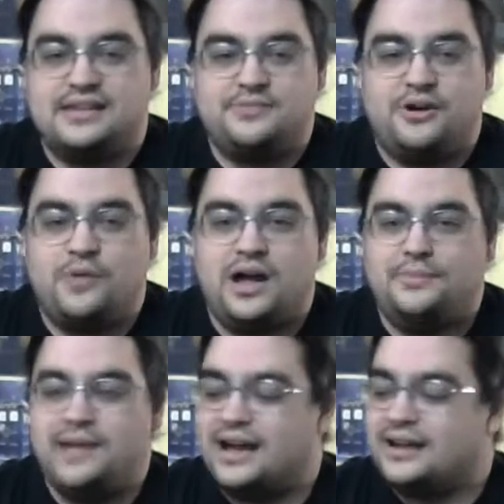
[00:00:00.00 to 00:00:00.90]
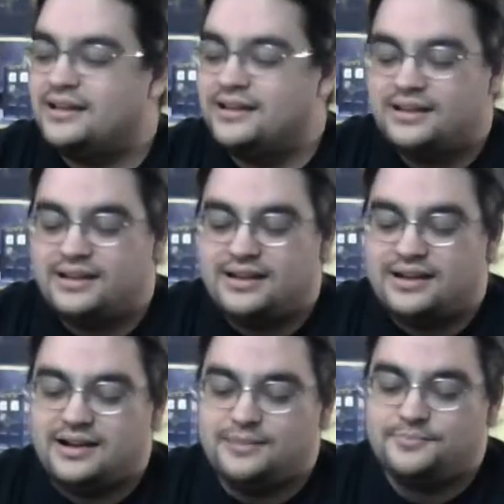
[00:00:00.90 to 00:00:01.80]
that a while back.
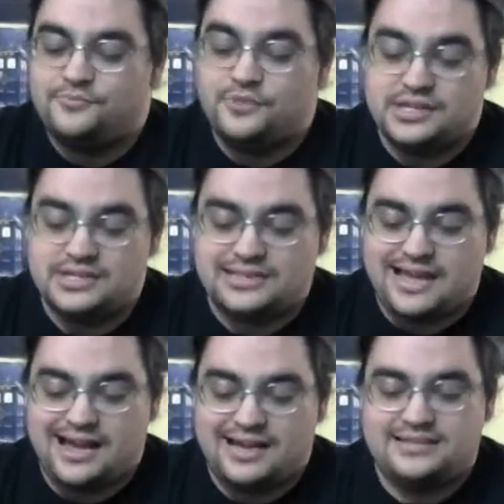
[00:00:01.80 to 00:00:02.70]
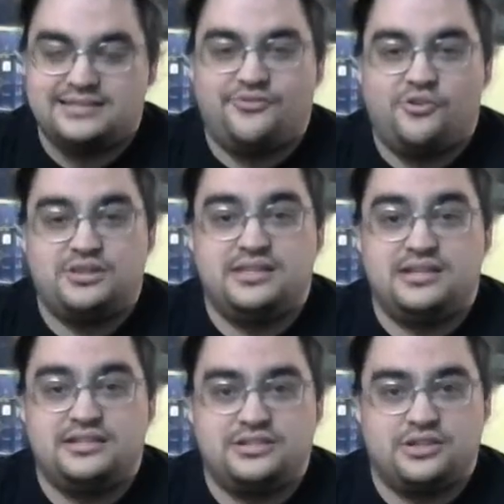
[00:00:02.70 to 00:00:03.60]
Well, this adds for the
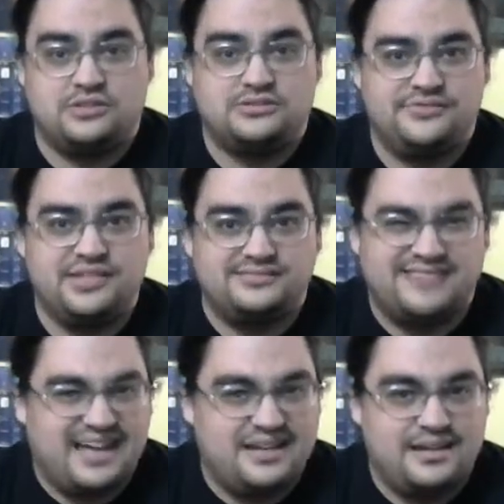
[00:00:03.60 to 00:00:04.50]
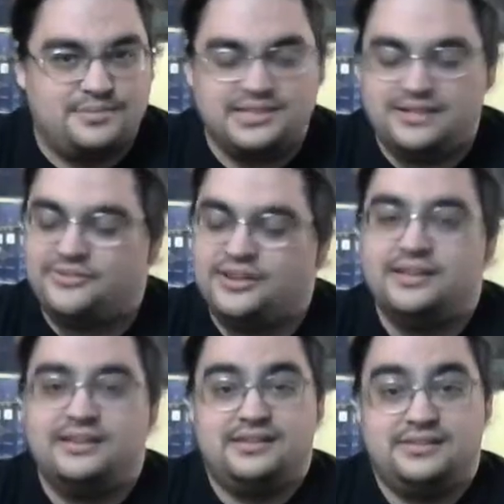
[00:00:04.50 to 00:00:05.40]
Circle of the Land, I believe.
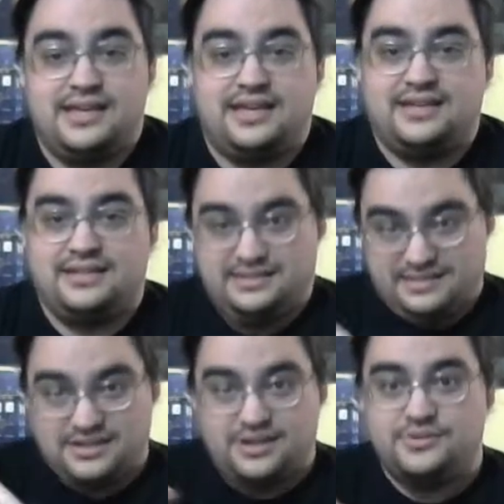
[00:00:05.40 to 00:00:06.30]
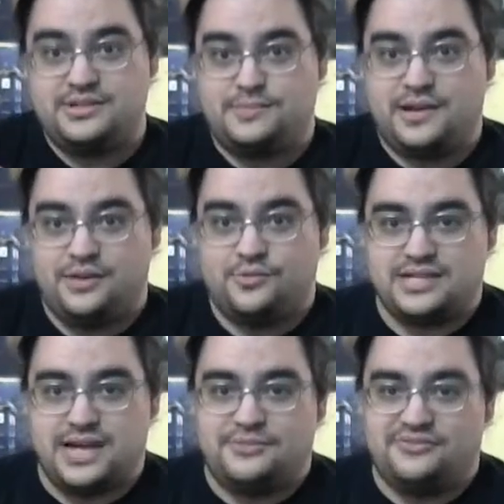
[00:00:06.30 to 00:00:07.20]
They get, you know, depending on what
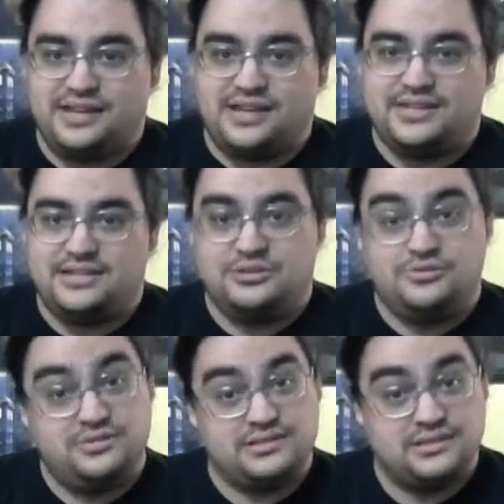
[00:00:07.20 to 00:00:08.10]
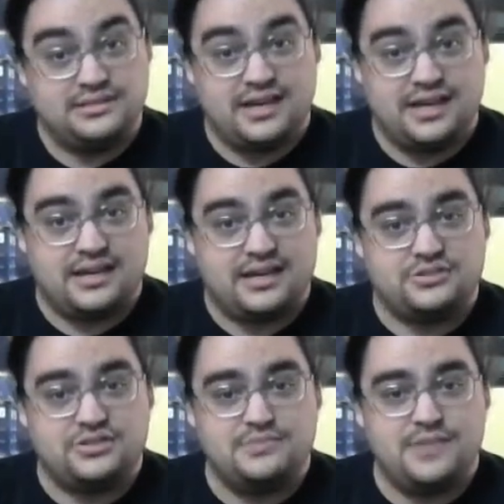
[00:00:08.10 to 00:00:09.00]
type of land they choose, they get
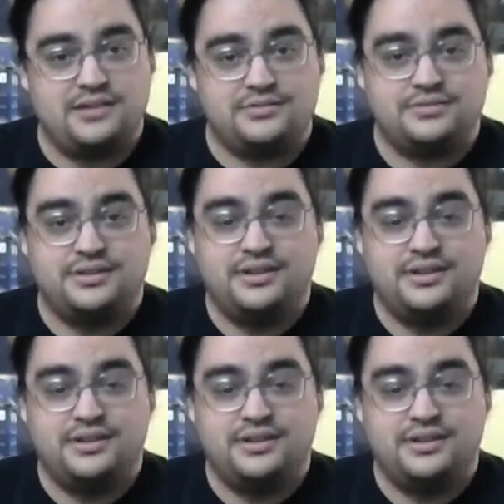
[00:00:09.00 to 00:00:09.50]
extra spells.